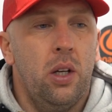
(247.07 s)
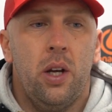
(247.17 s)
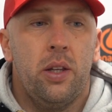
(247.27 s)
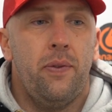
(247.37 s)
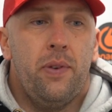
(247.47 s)

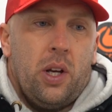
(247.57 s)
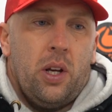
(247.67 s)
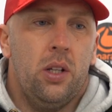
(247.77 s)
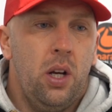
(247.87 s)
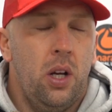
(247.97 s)
Yeah,
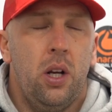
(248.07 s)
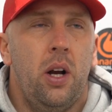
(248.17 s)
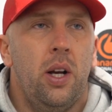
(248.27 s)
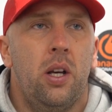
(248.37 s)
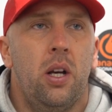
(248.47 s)
definitely, and
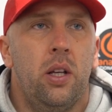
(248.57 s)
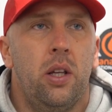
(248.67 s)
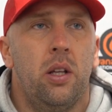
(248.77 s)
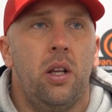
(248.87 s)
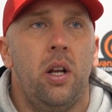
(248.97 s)
like,
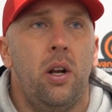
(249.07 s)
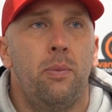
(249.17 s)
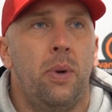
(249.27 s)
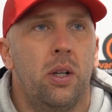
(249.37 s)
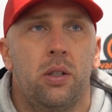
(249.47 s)
there are
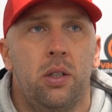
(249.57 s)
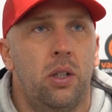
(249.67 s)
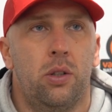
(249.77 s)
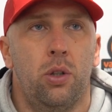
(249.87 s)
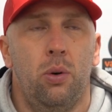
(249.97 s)
no
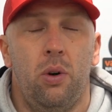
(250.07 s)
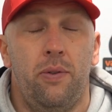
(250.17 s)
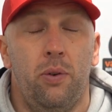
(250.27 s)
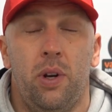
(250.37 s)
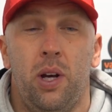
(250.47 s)
mugs at all.
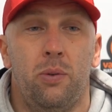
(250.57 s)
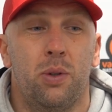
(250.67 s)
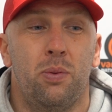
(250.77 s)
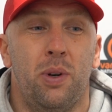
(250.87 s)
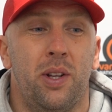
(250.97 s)
I thought they
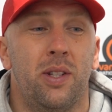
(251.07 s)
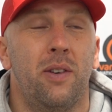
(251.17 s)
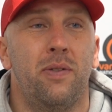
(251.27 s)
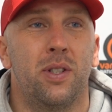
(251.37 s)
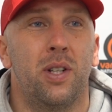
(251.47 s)
was one of the
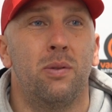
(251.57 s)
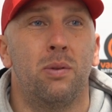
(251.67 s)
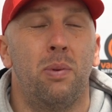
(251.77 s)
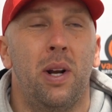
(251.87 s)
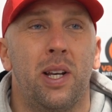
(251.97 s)
toughest
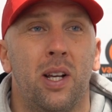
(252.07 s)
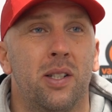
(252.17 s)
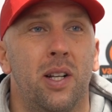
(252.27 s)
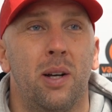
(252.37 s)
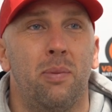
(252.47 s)
teams we played
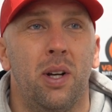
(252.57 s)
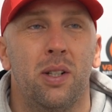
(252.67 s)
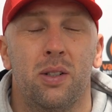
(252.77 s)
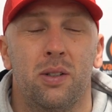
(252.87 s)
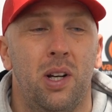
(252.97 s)
against at their
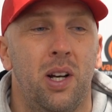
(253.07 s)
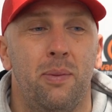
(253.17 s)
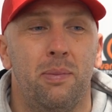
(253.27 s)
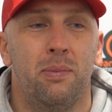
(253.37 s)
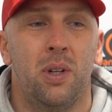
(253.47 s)
place.
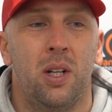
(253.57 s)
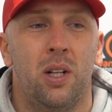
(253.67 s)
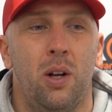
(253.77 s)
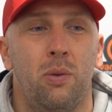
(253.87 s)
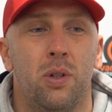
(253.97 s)
Um,
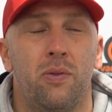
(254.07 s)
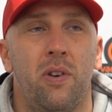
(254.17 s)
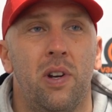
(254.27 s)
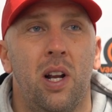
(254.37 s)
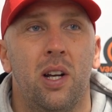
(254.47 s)
you know, we was
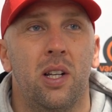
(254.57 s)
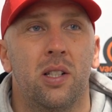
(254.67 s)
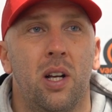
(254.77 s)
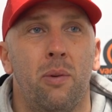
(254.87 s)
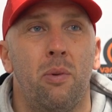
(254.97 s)
very lucky
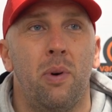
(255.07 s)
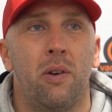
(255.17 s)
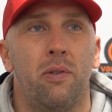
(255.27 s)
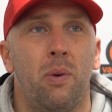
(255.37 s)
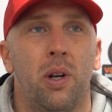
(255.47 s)
to come
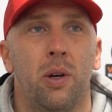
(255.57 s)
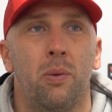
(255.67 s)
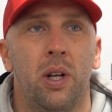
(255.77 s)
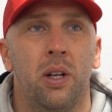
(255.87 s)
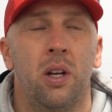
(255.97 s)
away with a one
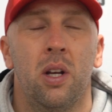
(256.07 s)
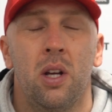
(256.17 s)
nil win.